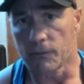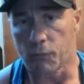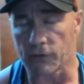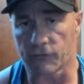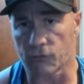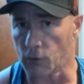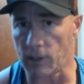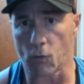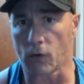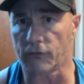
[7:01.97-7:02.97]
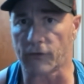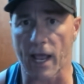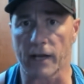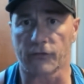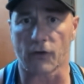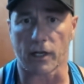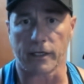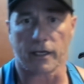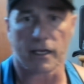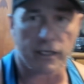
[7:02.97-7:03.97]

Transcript: Puts three more stacks on it and